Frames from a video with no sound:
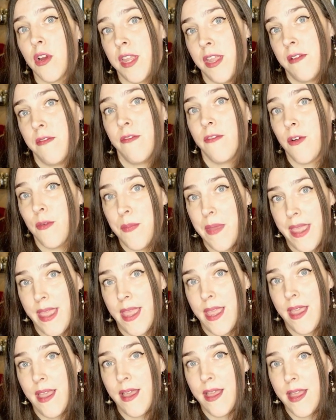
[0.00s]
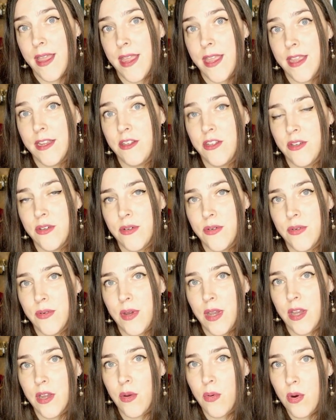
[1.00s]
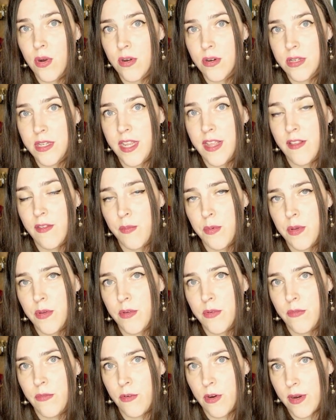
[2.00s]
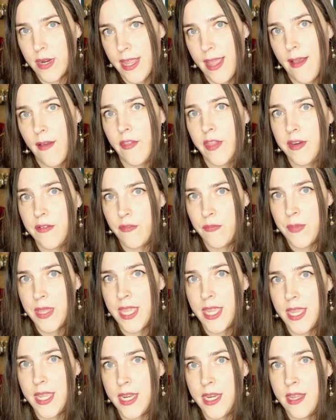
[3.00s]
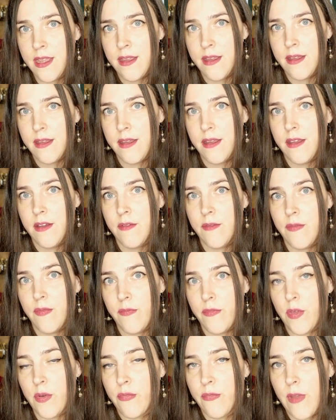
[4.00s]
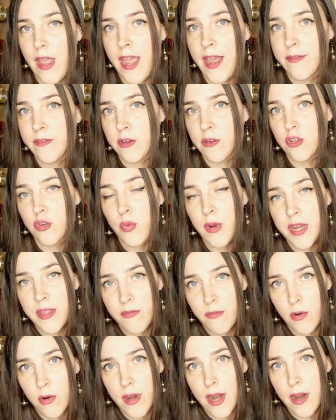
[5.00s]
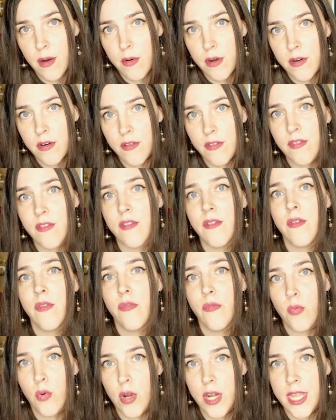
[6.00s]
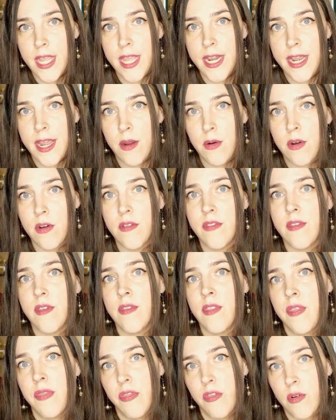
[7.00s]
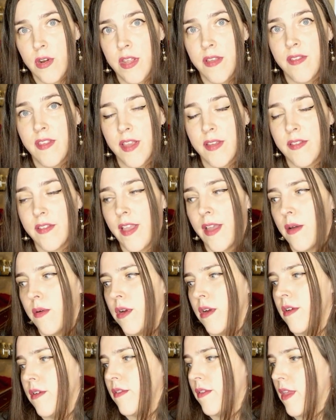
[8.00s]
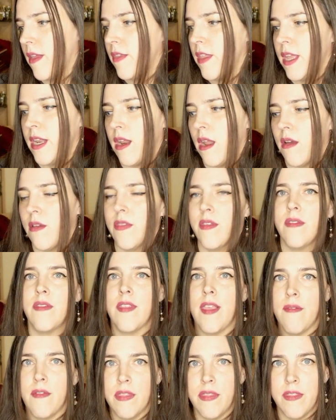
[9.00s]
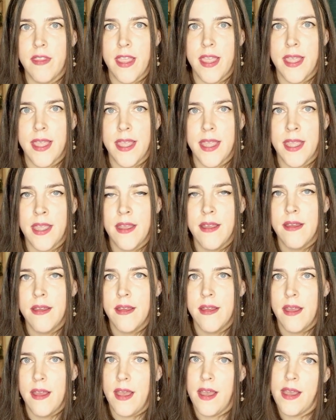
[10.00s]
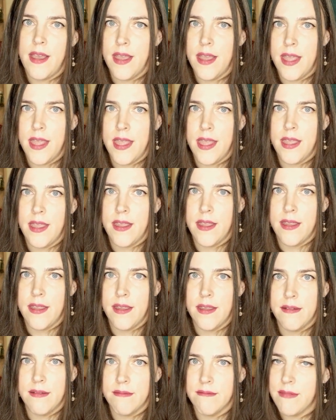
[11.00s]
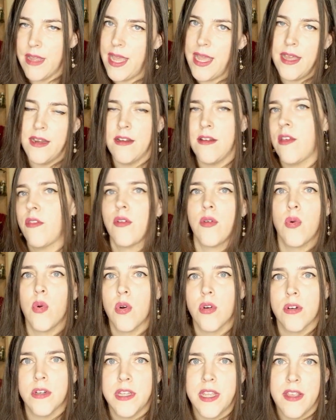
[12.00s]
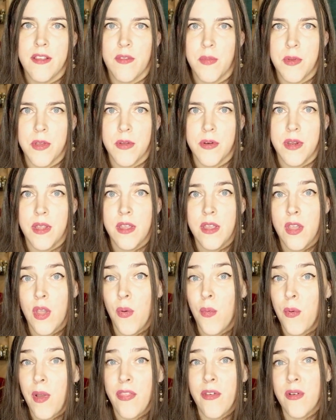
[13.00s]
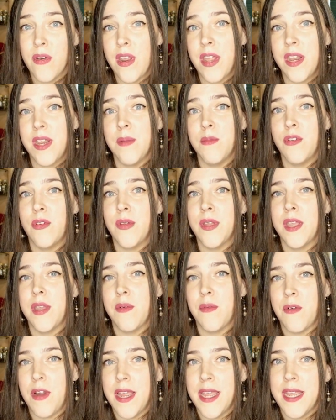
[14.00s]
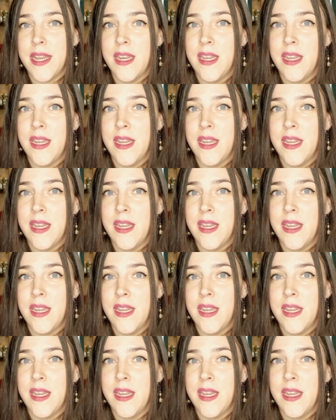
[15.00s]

for me. I do a quarter teaspoon for a gallon of mead after 24 hours, 48 hours, and then 36 hours. And then on the seventh day, I add another quarter teaspoon. Whether or not I'm doing it right,